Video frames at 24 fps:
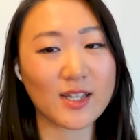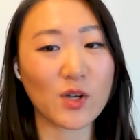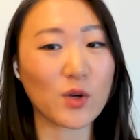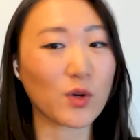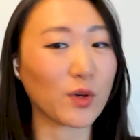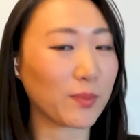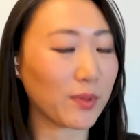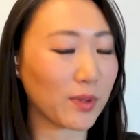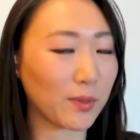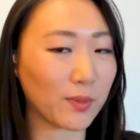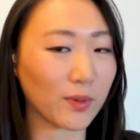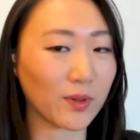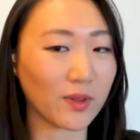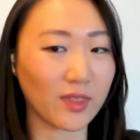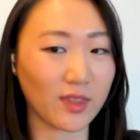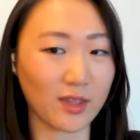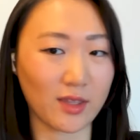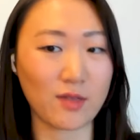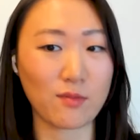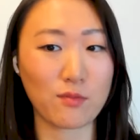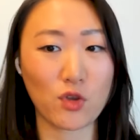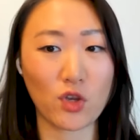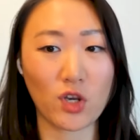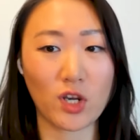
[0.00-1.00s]
or people in the
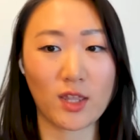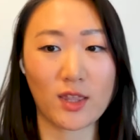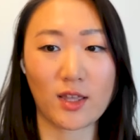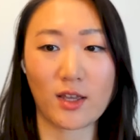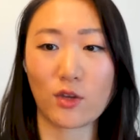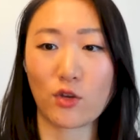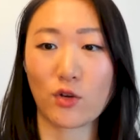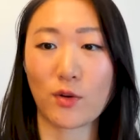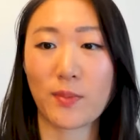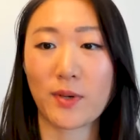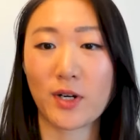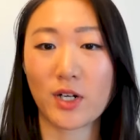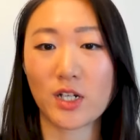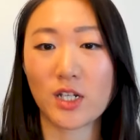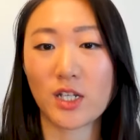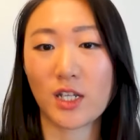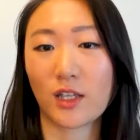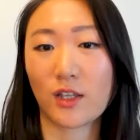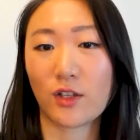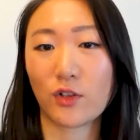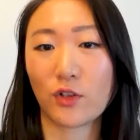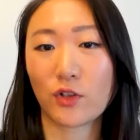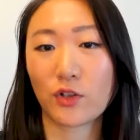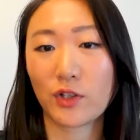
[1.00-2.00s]
community that you're
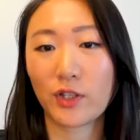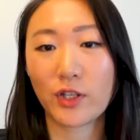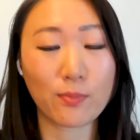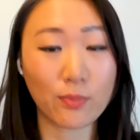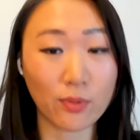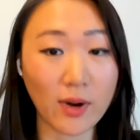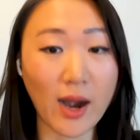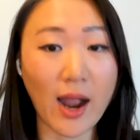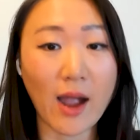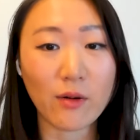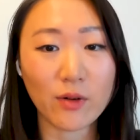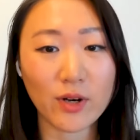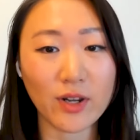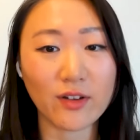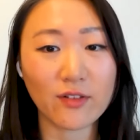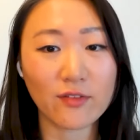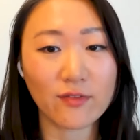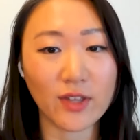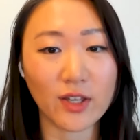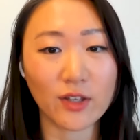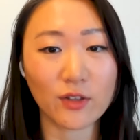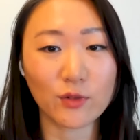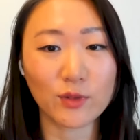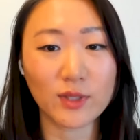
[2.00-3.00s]
particularly proud of
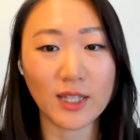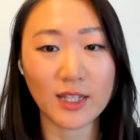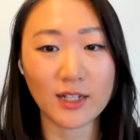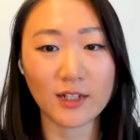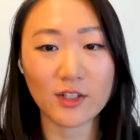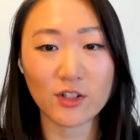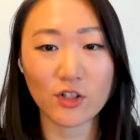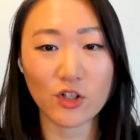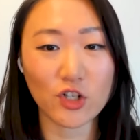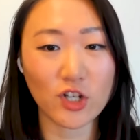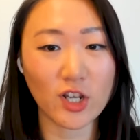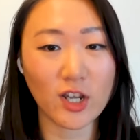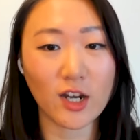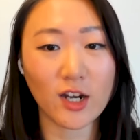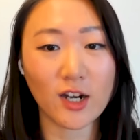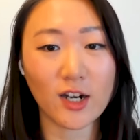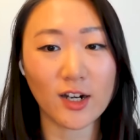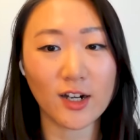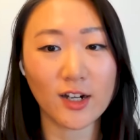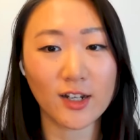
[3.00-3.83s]
that you'd like to share?